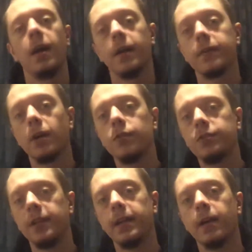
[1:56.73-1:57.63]
And those
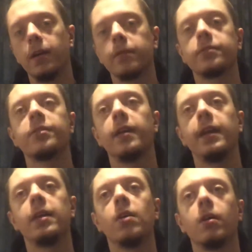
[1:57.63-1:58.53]
are the arts that
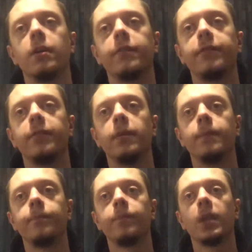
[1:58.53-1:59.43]
he kind of,
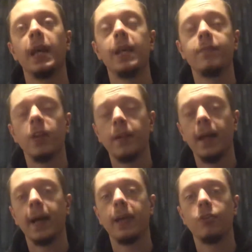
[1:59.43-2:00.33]
even at
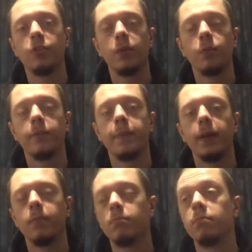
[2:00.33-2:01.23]
that age, he would have
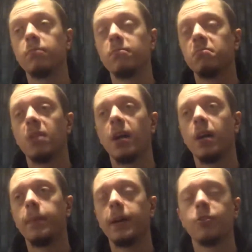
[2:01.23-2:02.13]
been
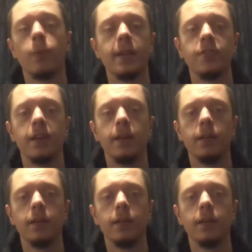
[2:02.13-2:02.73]
about 19,